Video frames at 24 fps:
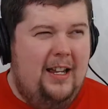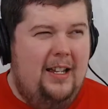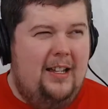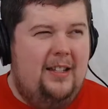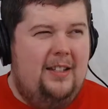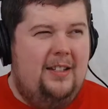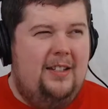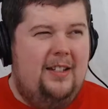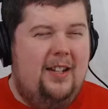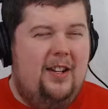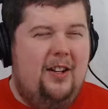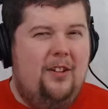
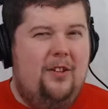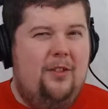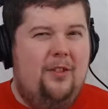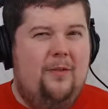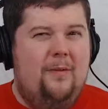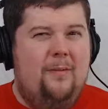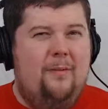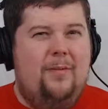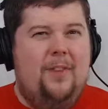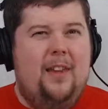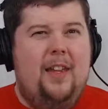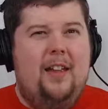
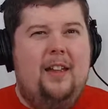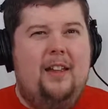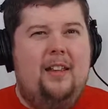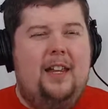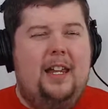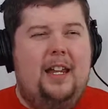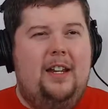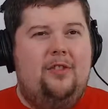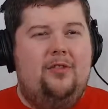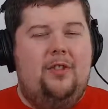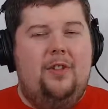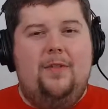So,
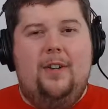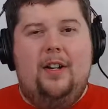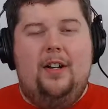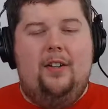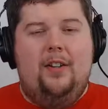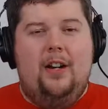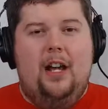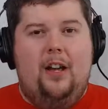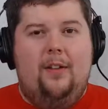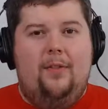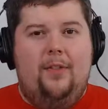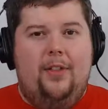like Street Fighter
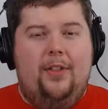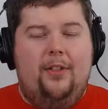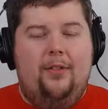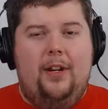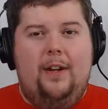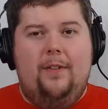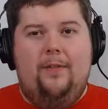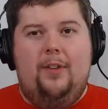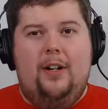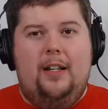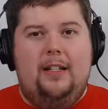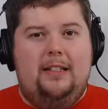Alpha 3,
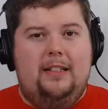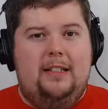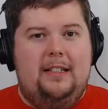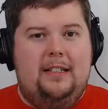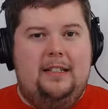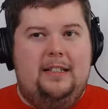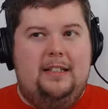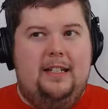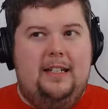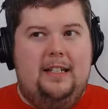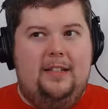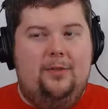for
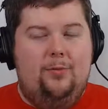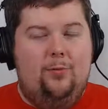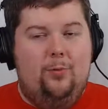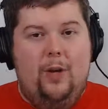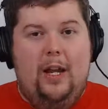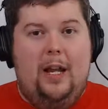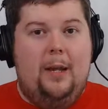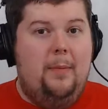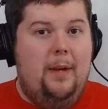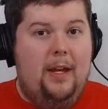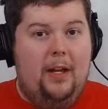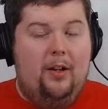instance, is
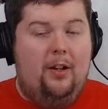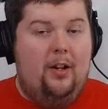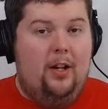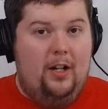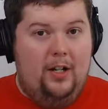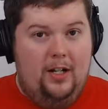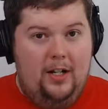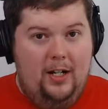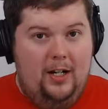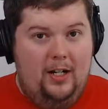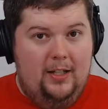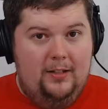way better on
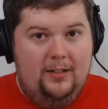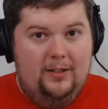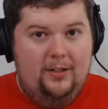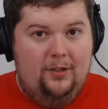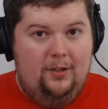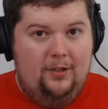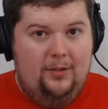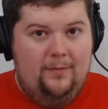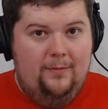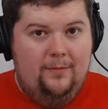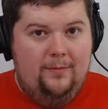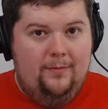
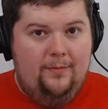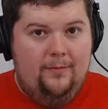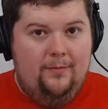console.